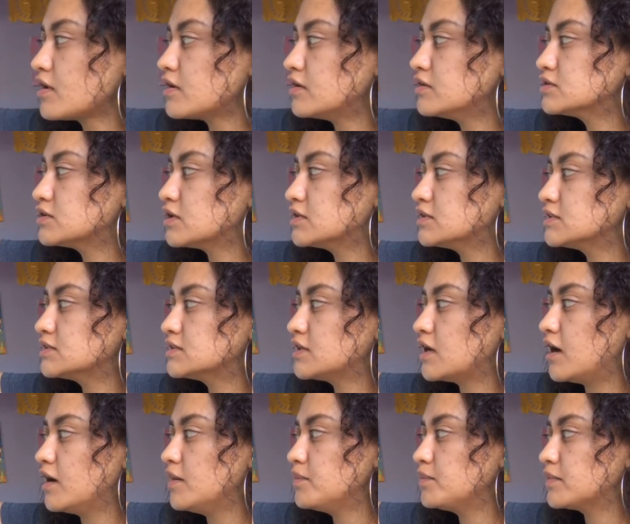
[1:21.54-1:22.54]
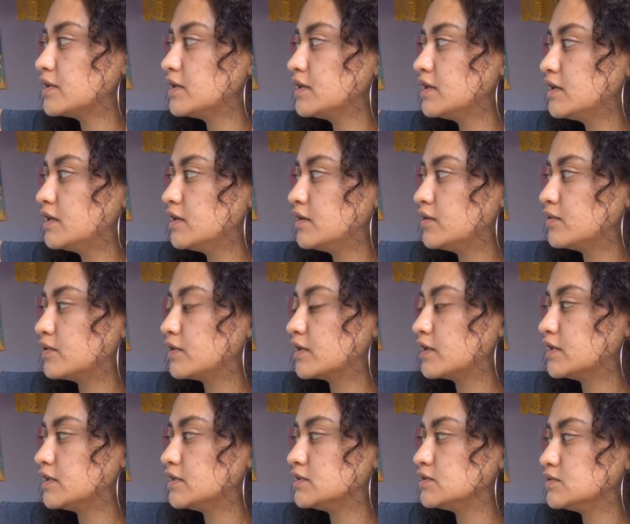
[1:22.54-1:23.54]
So on the top, we're
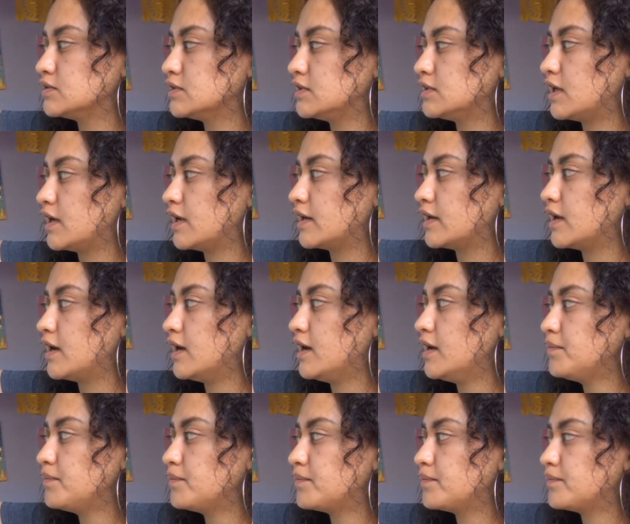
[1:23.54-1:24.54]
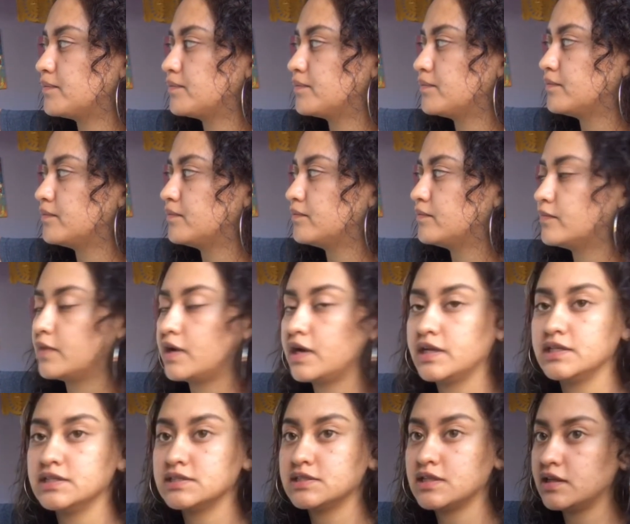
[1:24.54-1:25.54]
going to do a line up.
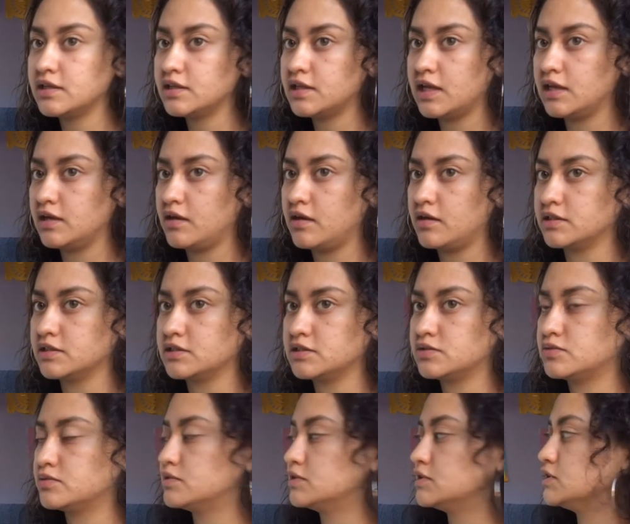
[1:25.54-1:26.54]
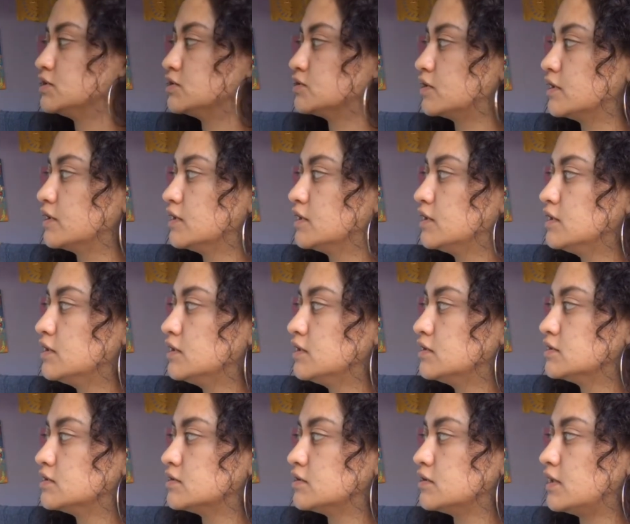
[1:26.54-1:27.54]
And it's not that long, it's really short.
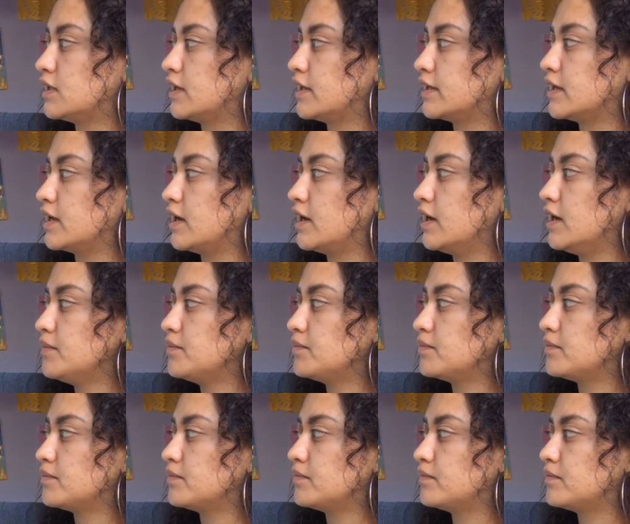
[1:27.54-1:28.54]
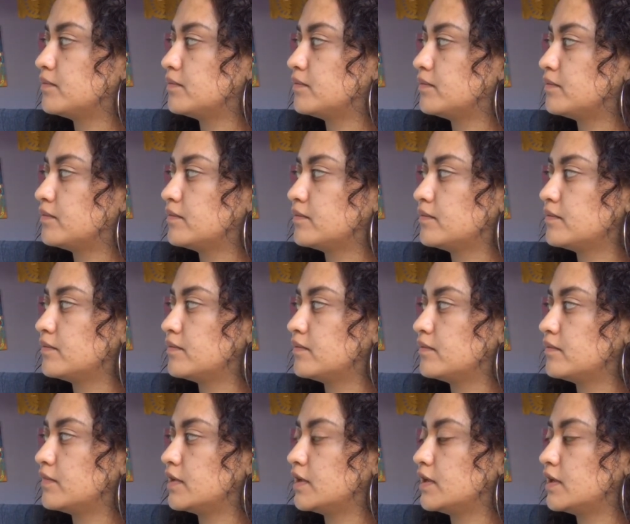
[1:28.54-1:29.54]
So a line up,
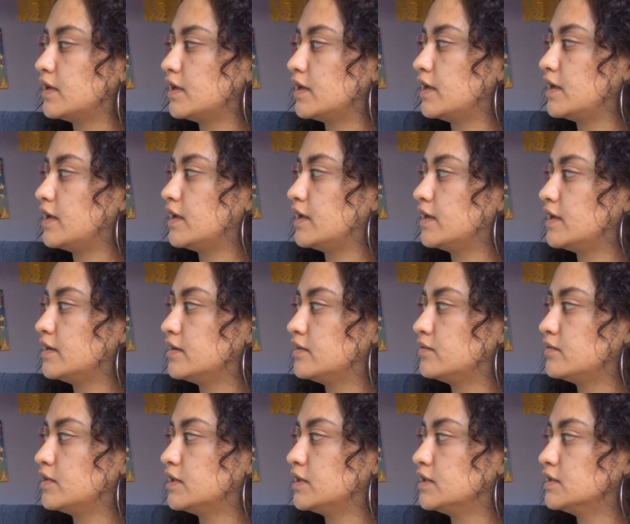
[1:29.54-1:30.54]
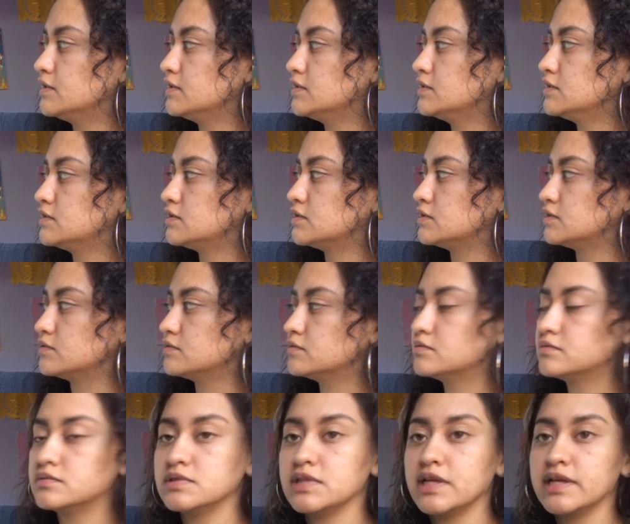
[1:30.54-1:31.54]
and 1, 2,
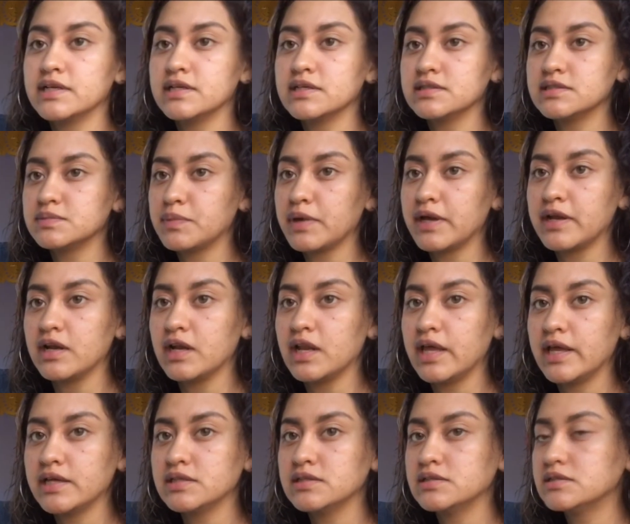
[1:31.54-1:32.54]
like a spider leg.